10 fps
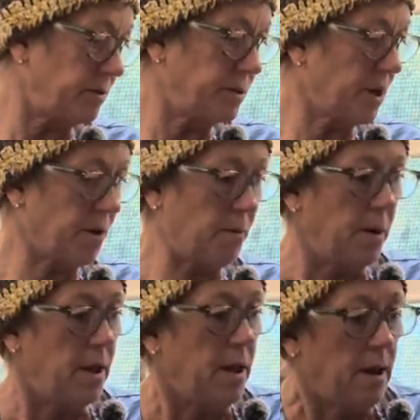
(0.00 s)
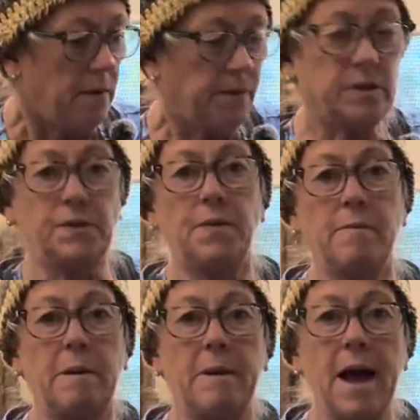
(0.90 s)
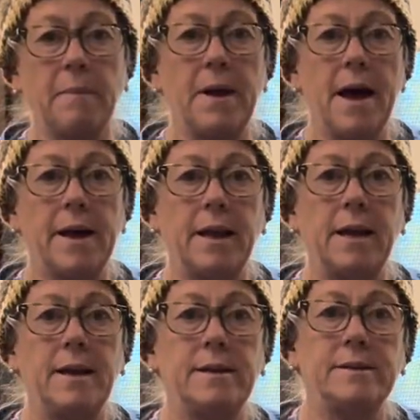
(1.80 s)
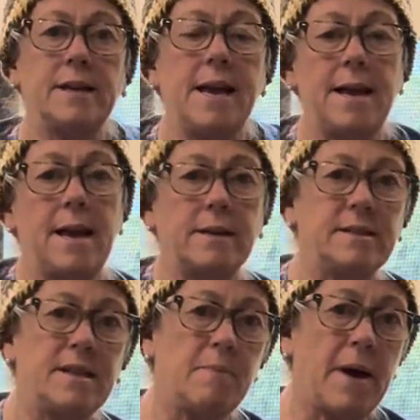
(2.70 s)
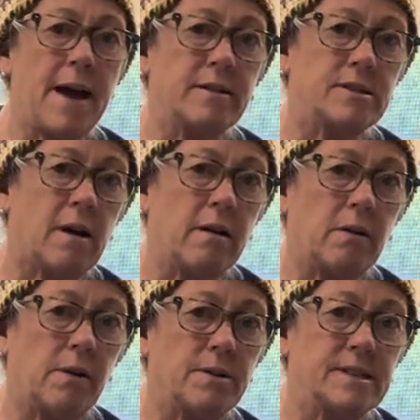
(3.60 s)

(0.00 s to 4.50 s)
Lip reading: So first of all, my backpack is a Z-Packs Arcol